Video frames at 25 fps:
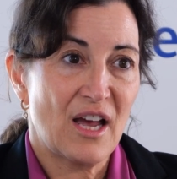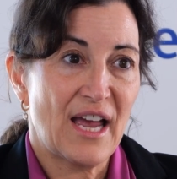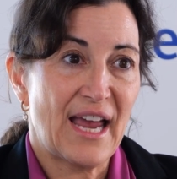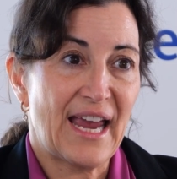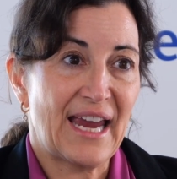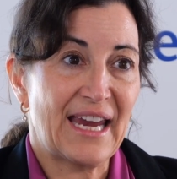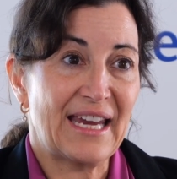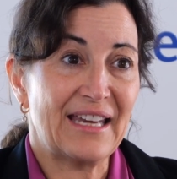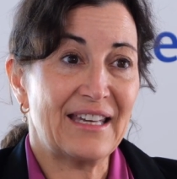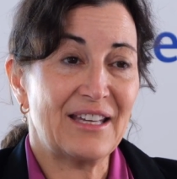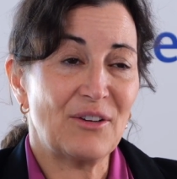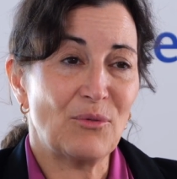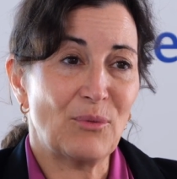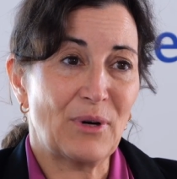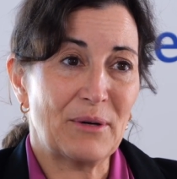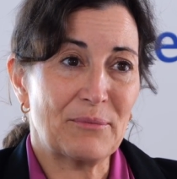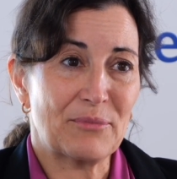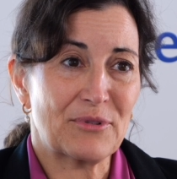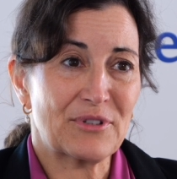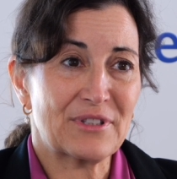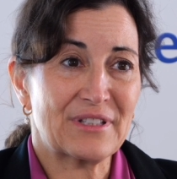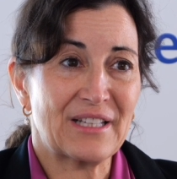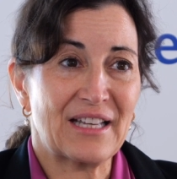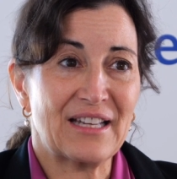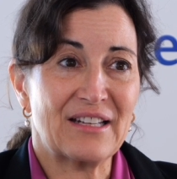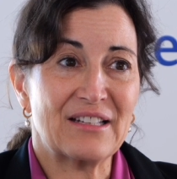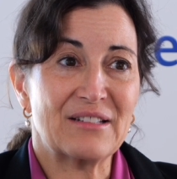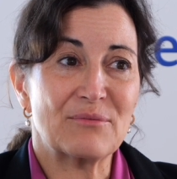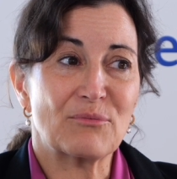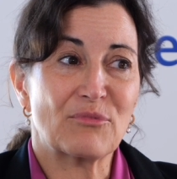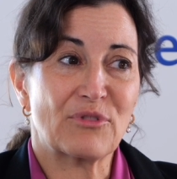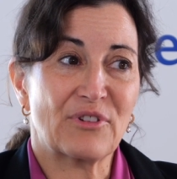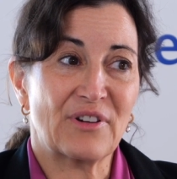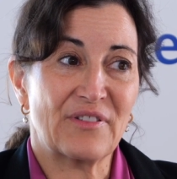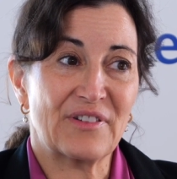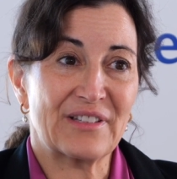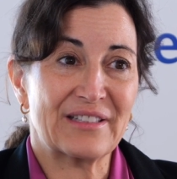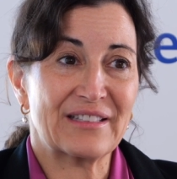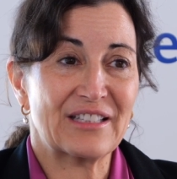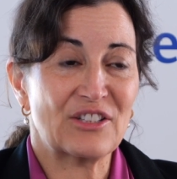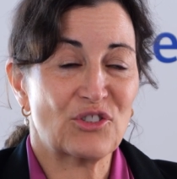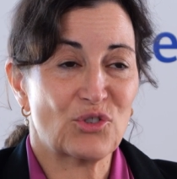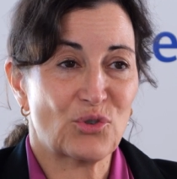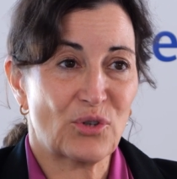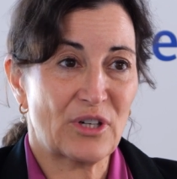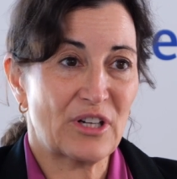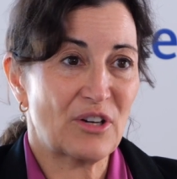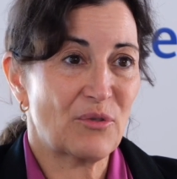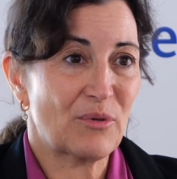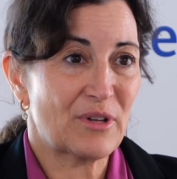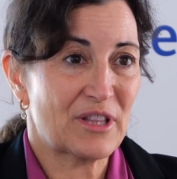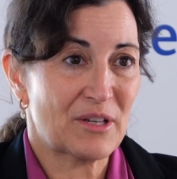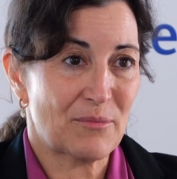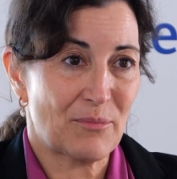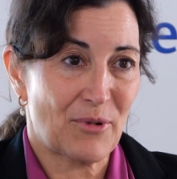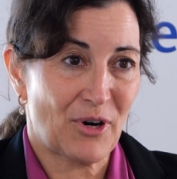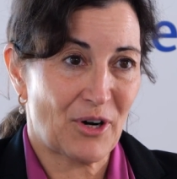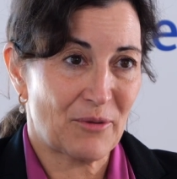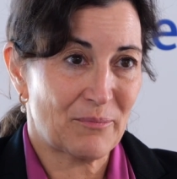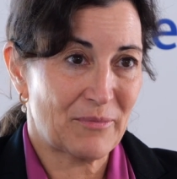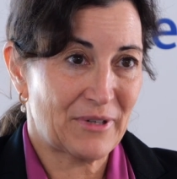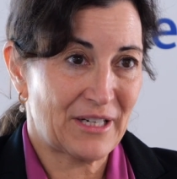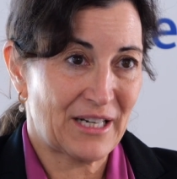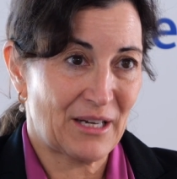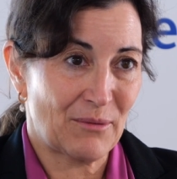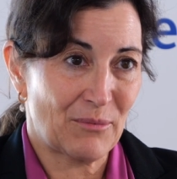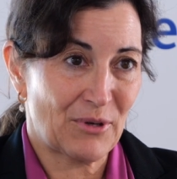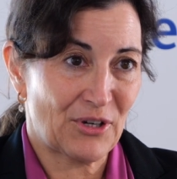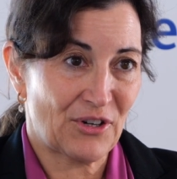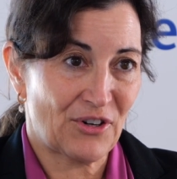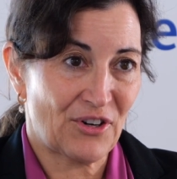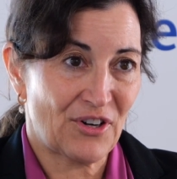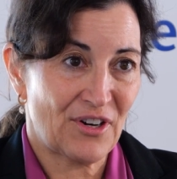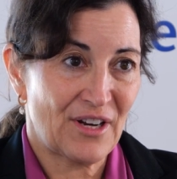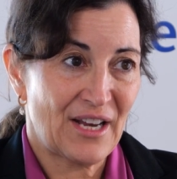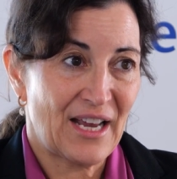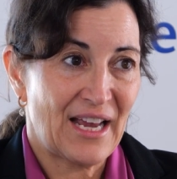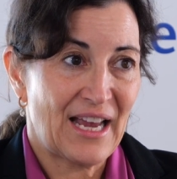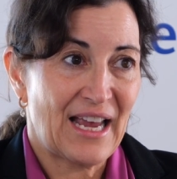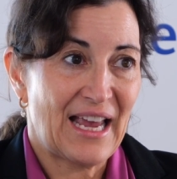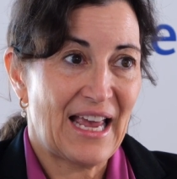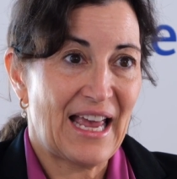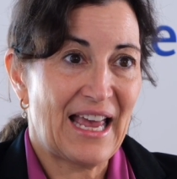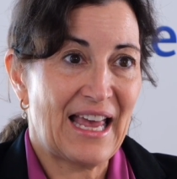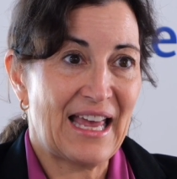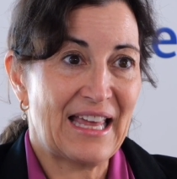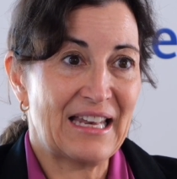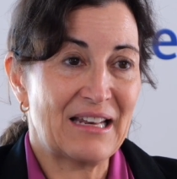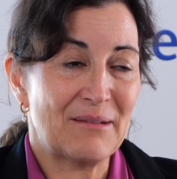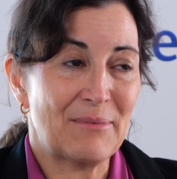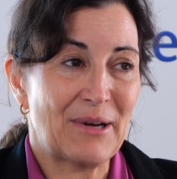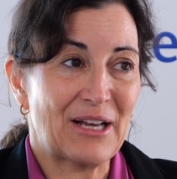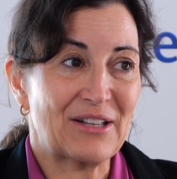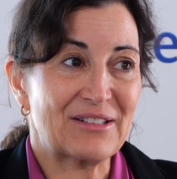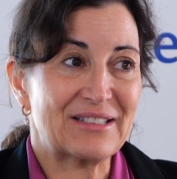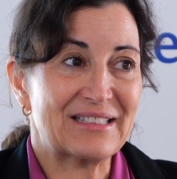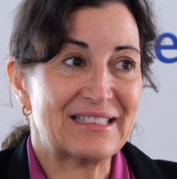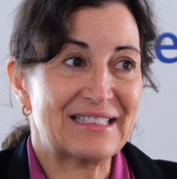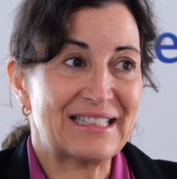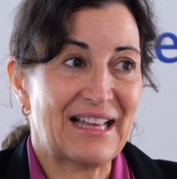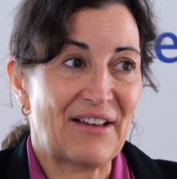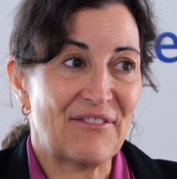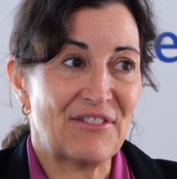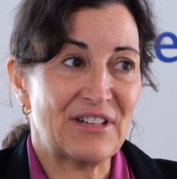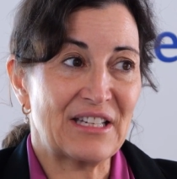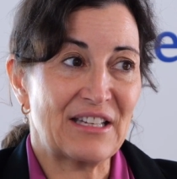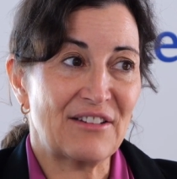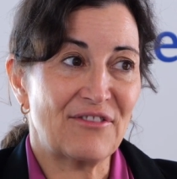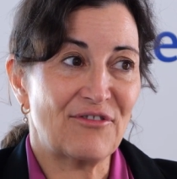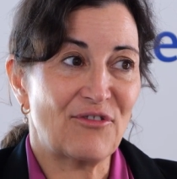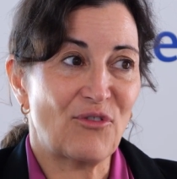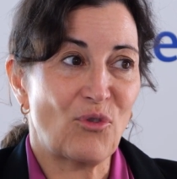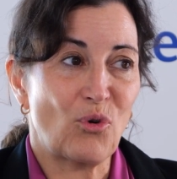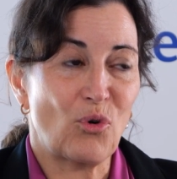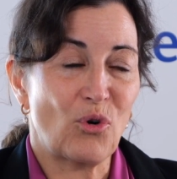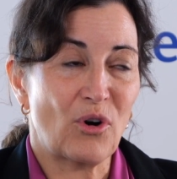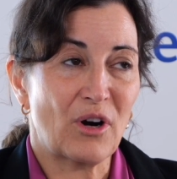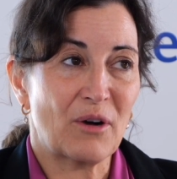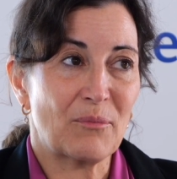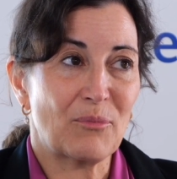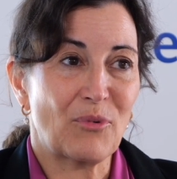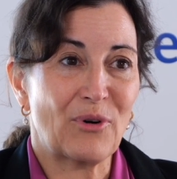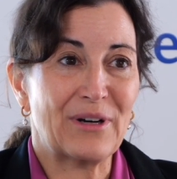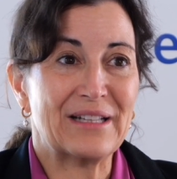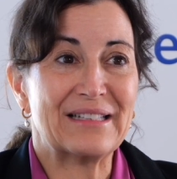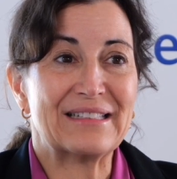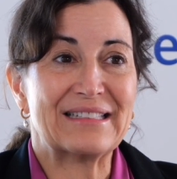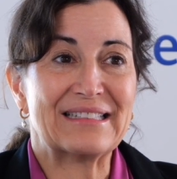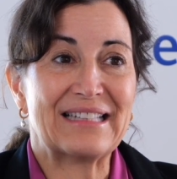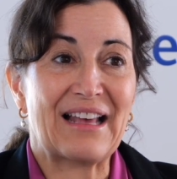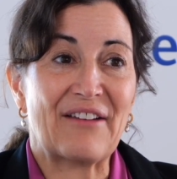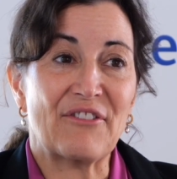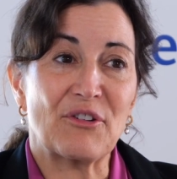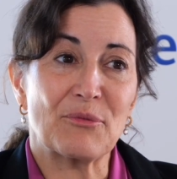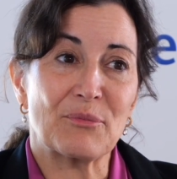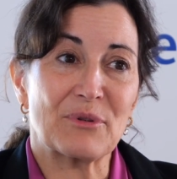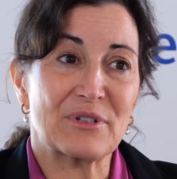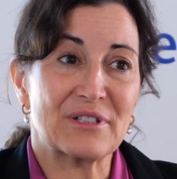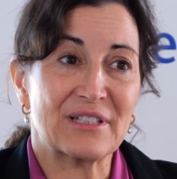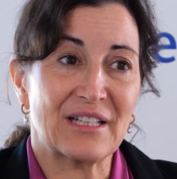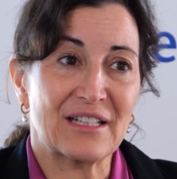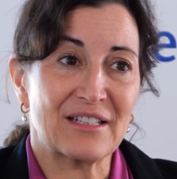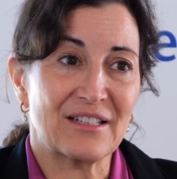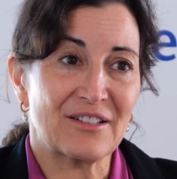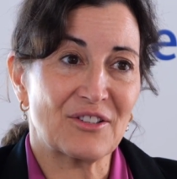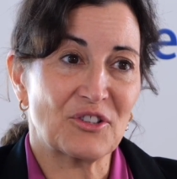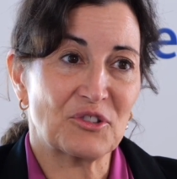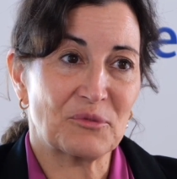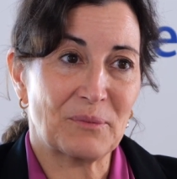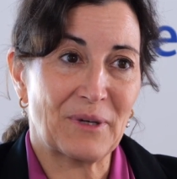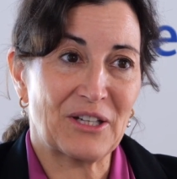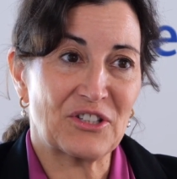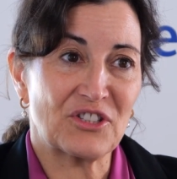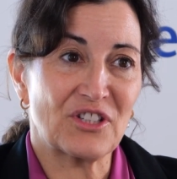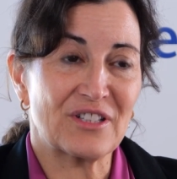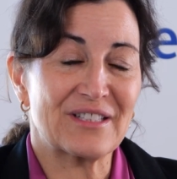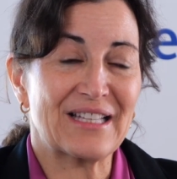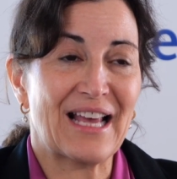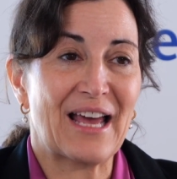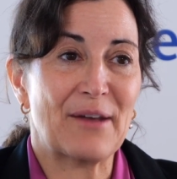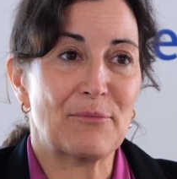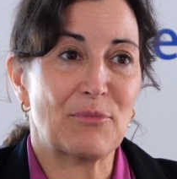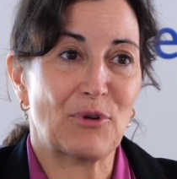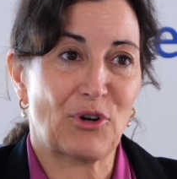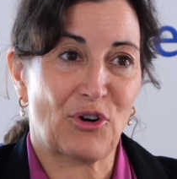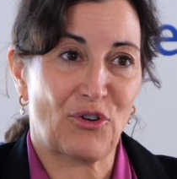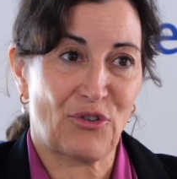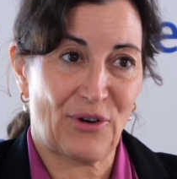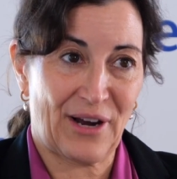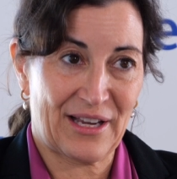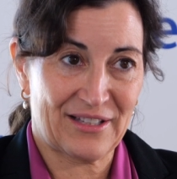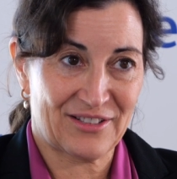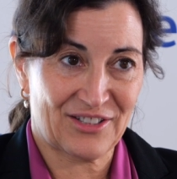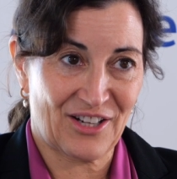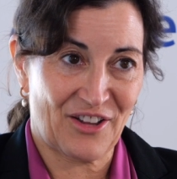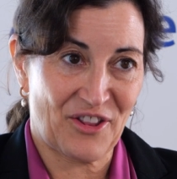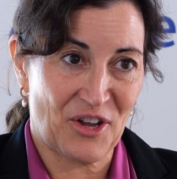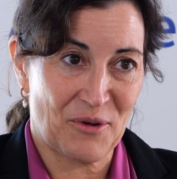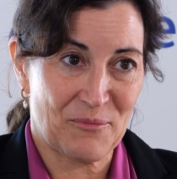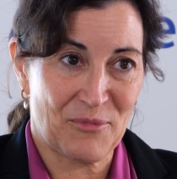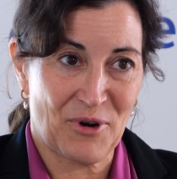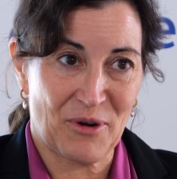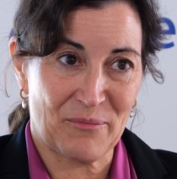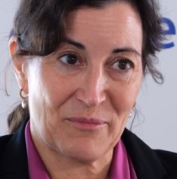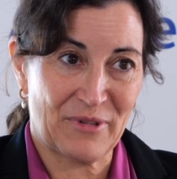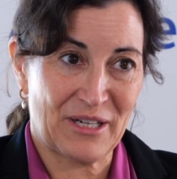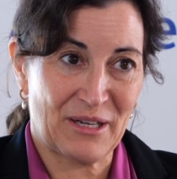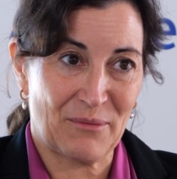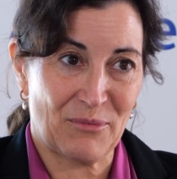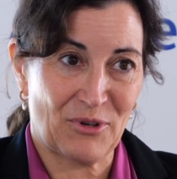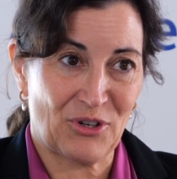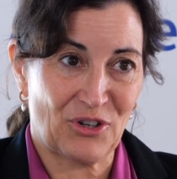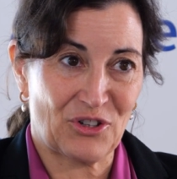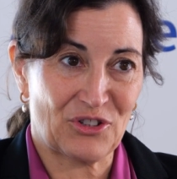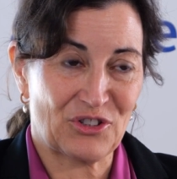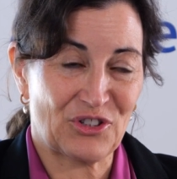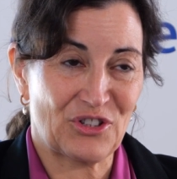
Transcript: 81% previously treated with a PARP inhibitor, and about 74.7% of those patients had progressed on that PARP inhibitor.